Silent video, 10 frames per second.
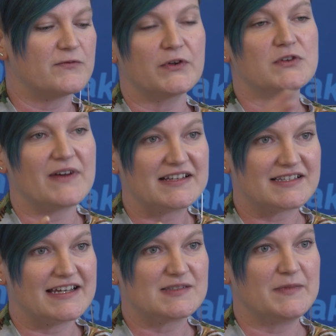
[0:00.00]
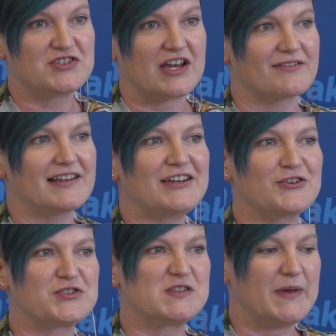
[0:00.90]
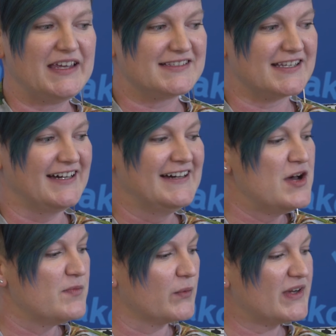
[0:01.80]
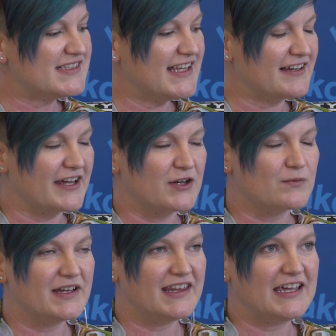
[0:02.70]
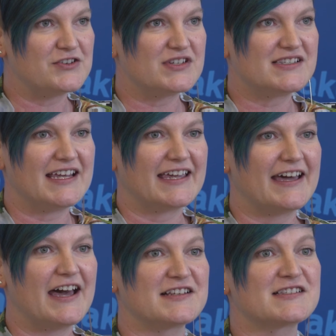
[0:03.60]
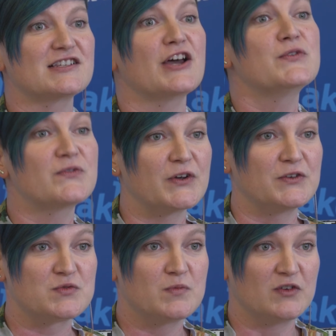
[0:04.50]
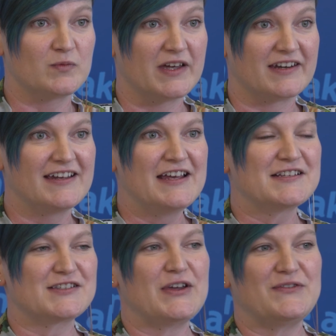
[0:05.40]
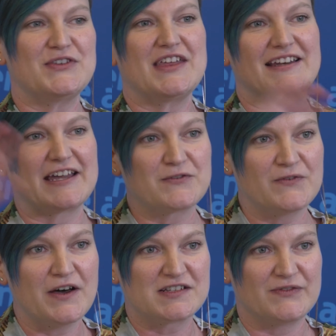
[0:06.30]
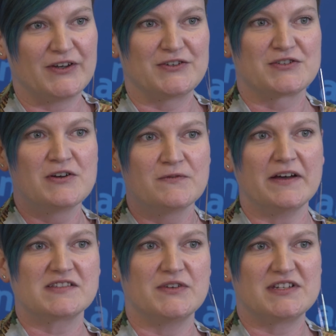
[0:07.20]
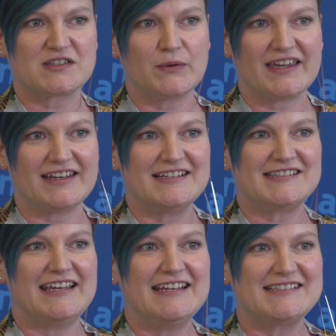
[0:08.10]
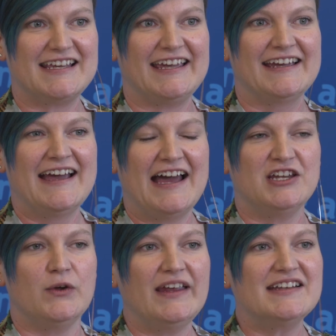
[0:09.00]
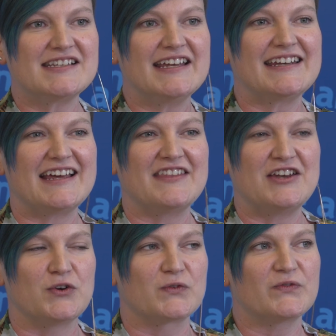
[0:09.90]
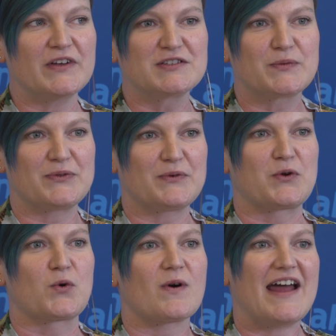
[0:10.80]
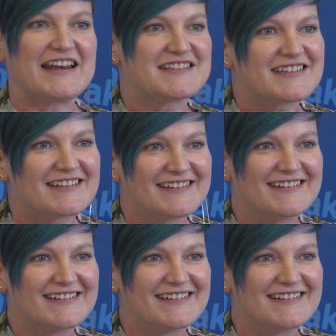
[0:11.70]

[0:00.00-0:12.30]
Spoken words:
food fascinates me generally, not just pizza, but we're seeing a really interesting slow food movement. So if you think fast food, it's quick and it's easy, and you eat it and then you're filled with regret.